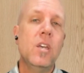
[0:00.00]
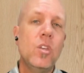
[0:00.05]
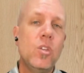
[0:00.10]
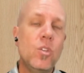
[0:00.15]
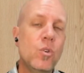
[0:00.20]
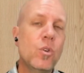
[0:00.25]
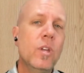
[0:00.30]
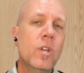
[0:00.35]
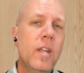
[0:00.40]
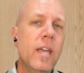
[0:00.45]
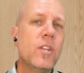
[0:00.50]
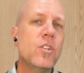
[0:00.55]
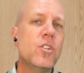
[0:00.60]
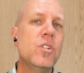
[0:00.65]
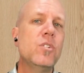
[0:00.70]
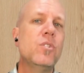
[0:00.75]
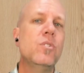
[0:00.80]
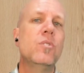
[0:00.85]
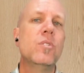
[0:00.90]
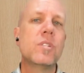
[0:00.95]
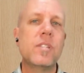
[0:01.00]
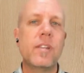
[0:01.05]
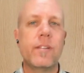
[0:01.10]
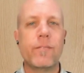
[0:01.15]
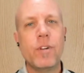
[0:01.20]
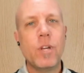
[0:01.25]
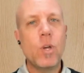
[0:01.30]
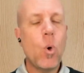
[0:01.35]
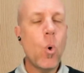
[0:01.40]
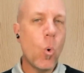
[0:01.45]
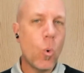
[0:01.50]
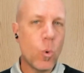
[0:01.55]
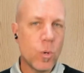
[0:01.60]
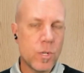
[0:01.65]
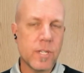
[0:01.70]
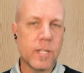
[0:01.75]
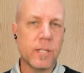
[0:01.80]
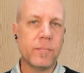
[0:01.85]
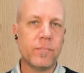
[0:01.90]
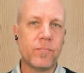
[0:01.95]
you can actually do this every
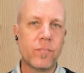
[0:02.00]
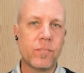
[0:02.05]
quarter